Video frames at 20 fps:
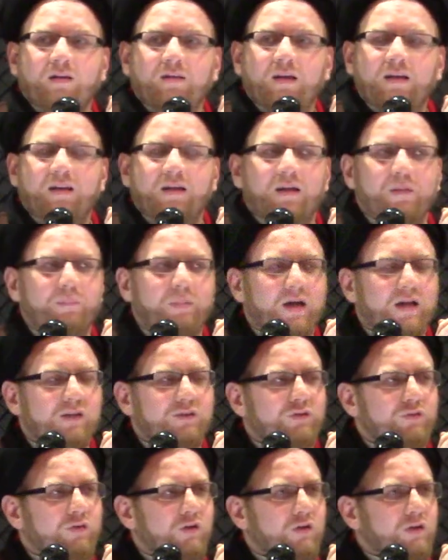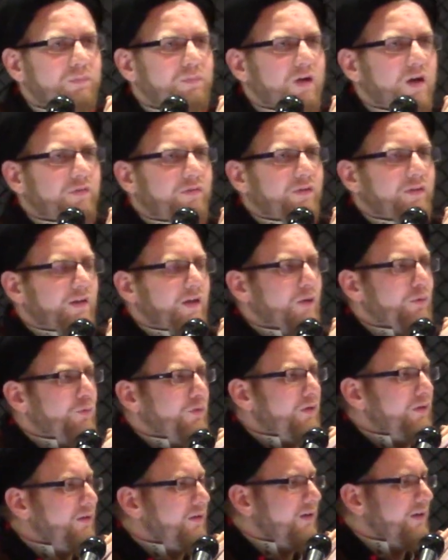That the companions of the Holy Prophet, they
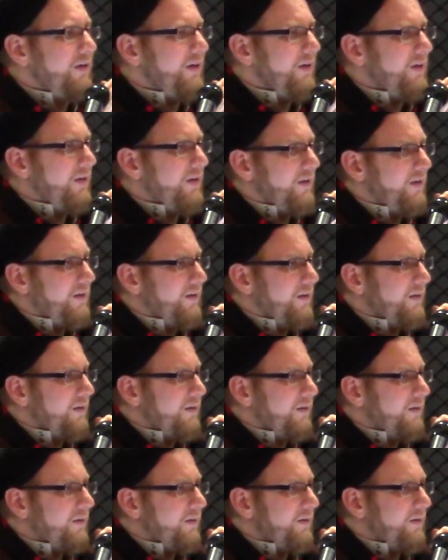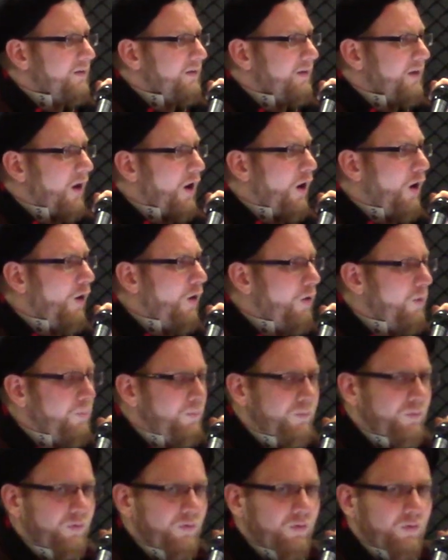would
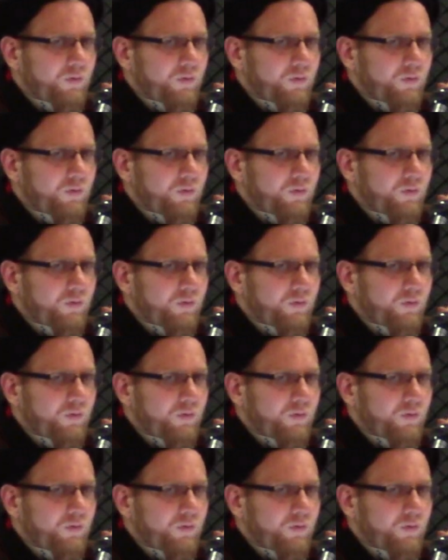hope